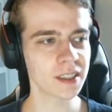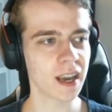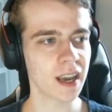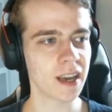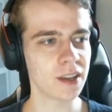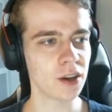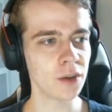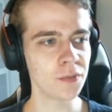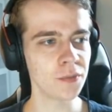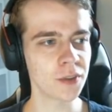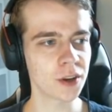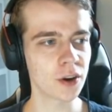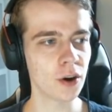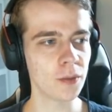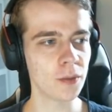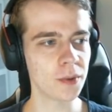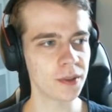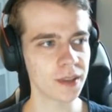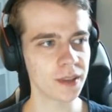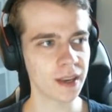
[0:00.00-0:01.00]
again of the
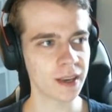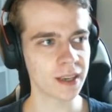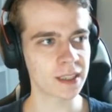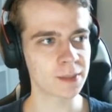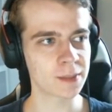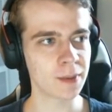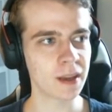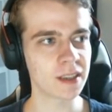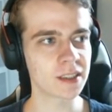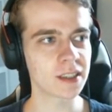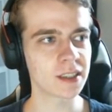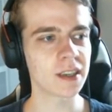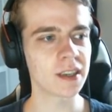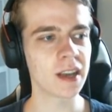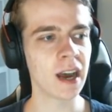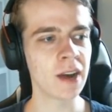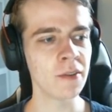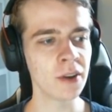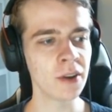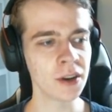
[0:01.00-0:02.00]
Kobold expansion,
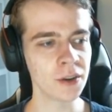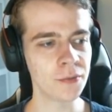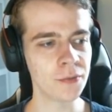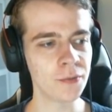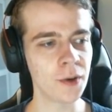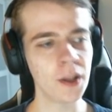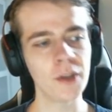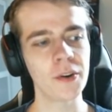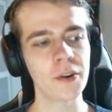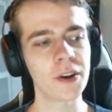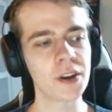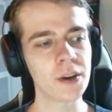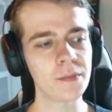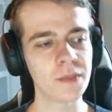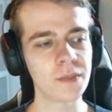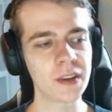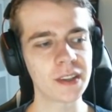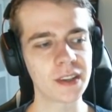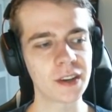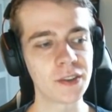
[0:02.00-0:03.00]
I wanna follow it up
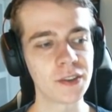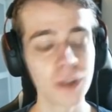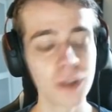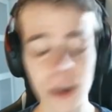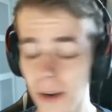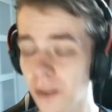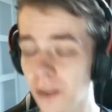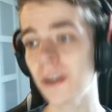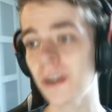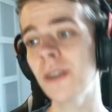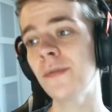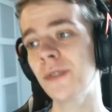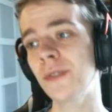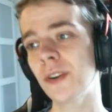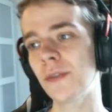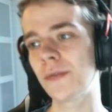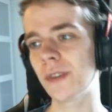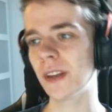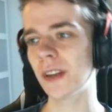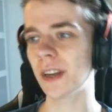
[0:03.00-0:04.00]
with another
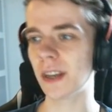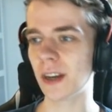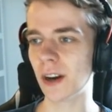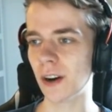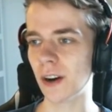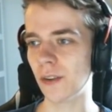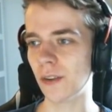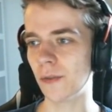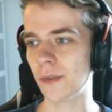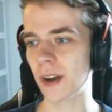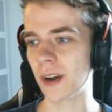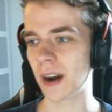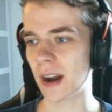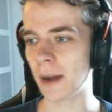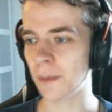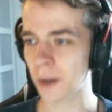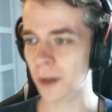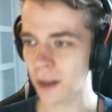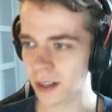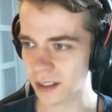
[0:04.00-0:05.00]
review video where
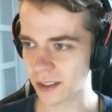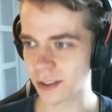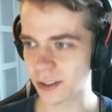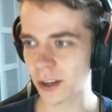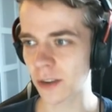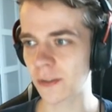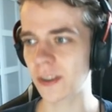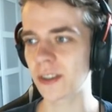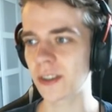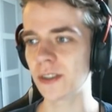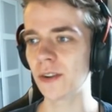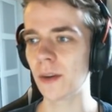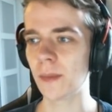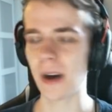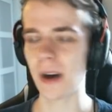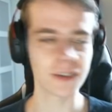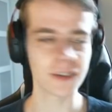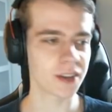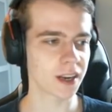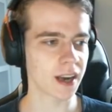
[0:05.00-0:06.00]
I'm gonna talk with you
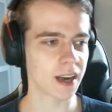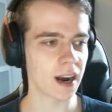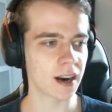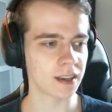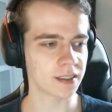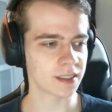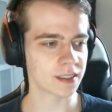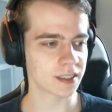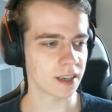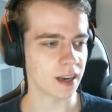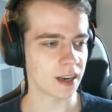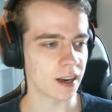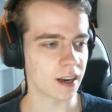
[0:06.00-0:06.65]
about the cards,